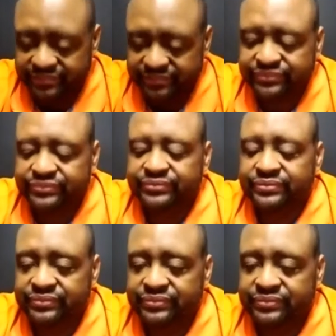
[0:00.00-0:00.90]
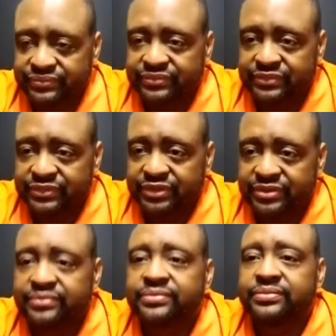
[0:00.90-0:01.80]
hour of the day.
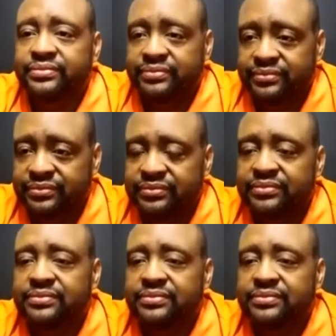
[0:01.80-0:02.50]
And I do